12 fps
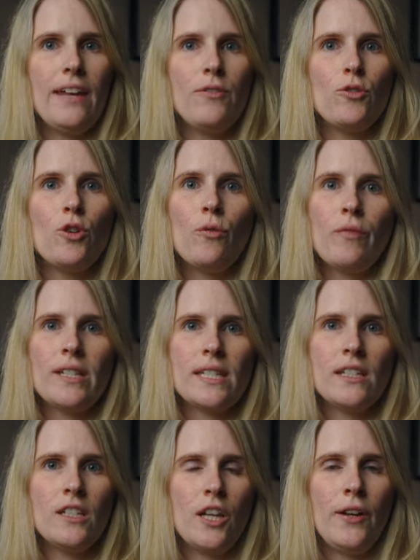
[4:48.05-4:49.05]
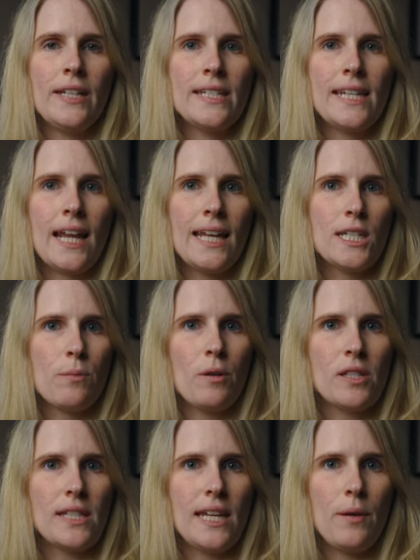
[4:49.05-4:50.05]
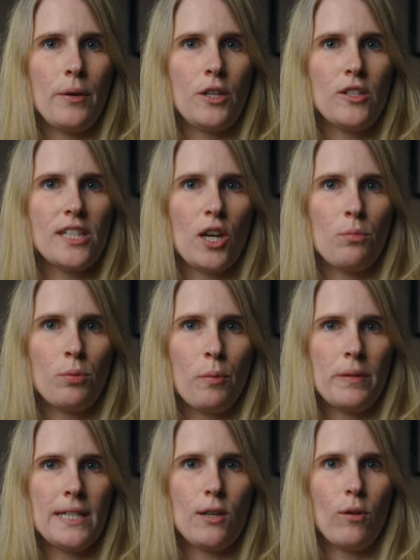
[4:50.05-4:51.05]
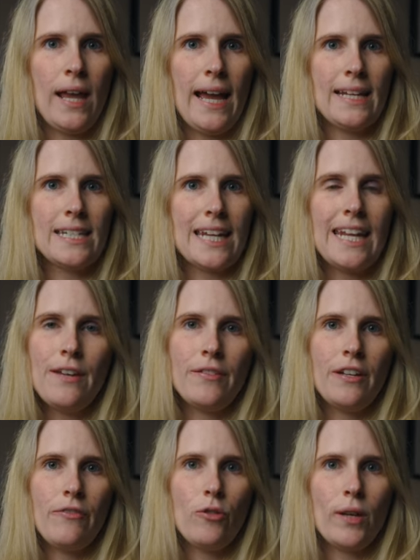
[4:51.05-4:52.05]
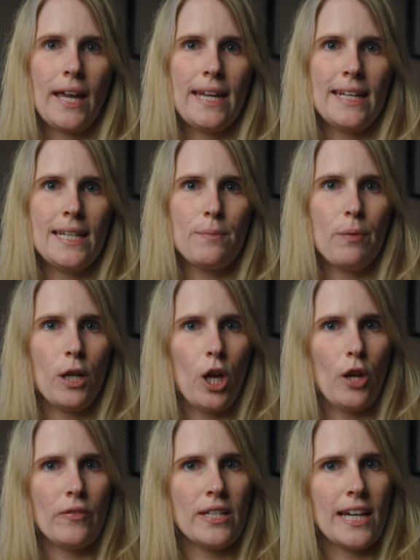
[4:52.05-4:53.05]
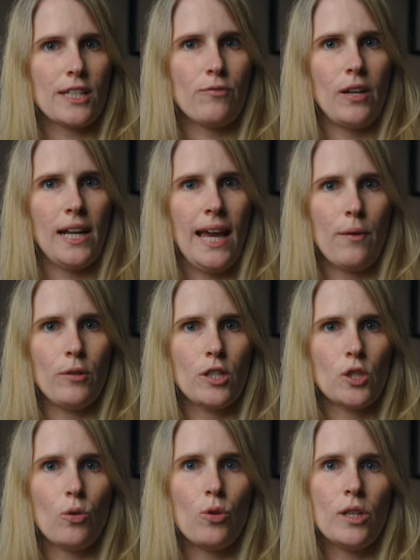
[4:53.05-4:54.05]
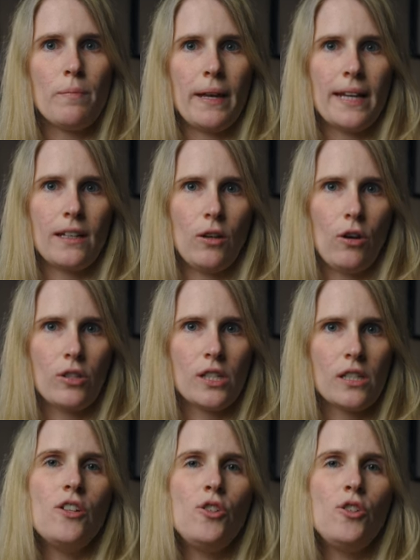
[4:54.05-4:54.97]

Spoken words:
If you're non-resident, you need to tell HMRC when you sell property or land, even if your gain is below the tax-free allowance or you make a loss.